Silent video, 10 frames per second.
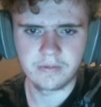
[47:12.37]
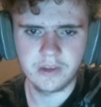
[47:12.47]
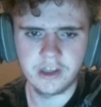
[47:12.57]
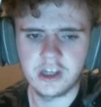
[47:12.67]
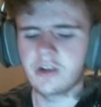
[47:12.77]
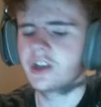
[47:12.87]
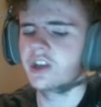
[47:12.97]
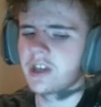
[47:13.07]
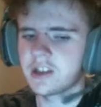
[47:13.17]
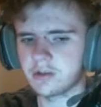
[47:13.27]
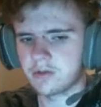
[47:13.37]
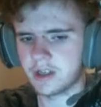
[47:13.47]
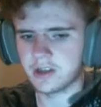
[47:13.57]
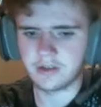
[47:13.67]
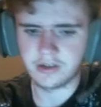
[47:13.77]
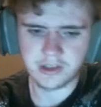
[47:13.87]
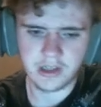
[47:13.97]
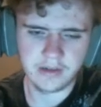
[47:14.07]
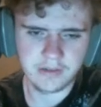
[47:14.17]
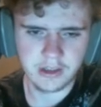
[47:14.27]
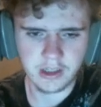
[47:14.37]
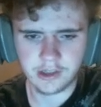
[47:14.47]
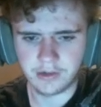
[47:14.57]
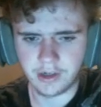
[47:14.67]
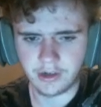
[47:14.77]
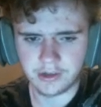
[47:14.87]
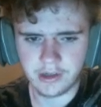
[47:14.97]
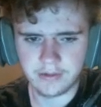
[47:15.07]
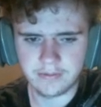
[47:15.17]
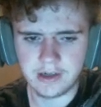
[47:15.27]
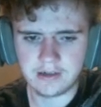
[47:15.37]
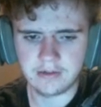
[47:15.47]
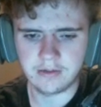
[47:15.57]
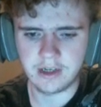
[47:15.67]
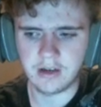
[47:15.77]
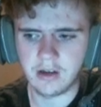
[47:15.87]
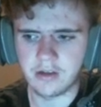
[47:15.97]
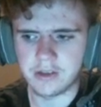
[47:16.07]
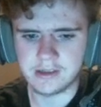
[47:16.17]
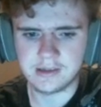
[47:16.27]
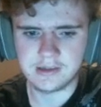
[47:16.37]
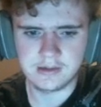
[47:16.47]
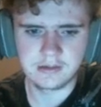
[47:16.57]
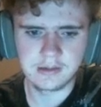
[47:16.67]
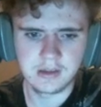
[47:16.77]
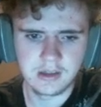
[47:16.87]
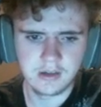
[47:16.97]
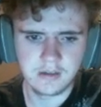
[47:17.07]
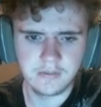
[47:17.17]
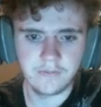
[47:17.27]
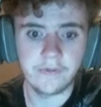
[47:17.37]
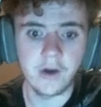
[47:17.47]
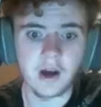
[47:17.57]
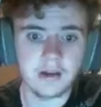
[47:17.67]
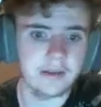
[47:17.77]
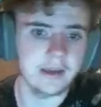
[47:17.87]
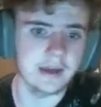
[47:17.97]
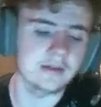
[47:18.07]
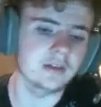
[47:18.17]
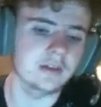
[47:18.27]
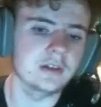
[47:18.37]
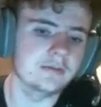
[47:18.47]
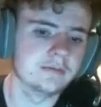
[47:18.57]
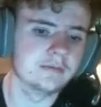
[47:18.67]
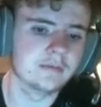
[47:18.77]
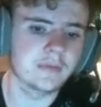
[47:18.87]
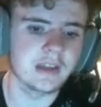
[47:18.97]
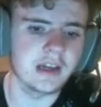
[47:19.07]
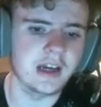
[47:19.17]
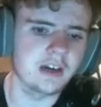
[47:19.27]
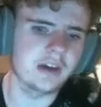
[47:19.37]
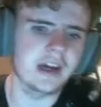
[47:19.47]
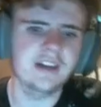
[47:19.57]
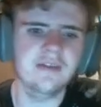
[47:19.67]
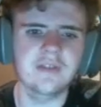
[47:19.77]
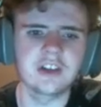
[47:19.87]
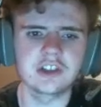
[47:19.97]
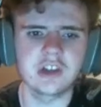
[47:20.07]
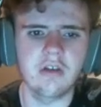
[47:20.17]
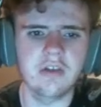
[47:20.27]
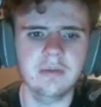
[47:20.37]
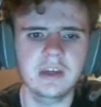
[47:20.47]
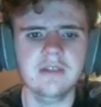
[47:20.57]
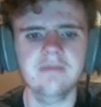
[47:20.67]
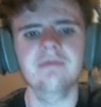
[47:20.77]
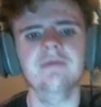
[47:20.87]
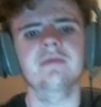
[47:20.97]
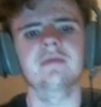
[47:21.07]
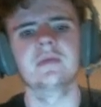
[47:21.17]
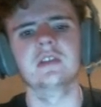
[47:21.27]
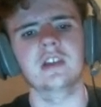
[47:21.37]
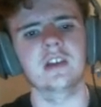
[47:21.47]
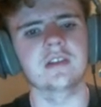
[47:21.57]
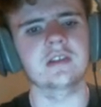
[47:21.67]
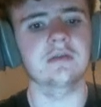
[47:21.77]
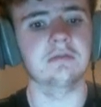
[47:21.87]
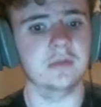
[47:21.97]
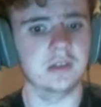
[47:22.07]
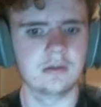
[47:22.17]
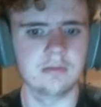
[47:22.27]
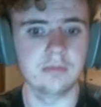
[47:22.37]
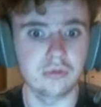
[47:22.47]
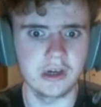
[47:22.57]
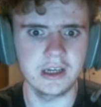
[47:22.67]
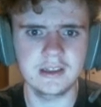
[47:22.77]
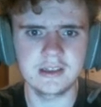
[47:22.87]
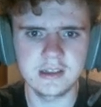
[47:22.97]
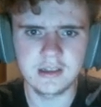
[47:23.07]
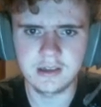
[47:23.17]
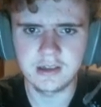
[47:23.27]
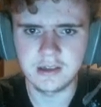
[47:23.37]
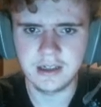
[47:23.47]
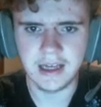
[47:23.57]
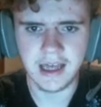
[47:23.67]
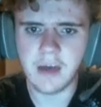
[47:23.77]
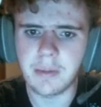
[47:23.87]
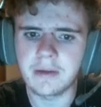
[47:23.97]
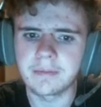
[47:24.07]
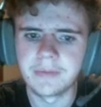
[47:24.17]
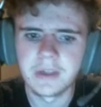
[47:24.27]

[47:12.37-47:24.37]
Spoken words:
You know what? You get to read it yourself. Fuck reading all this. Fuck that, dude. I didn't finish all of them yet because breaks need to happen.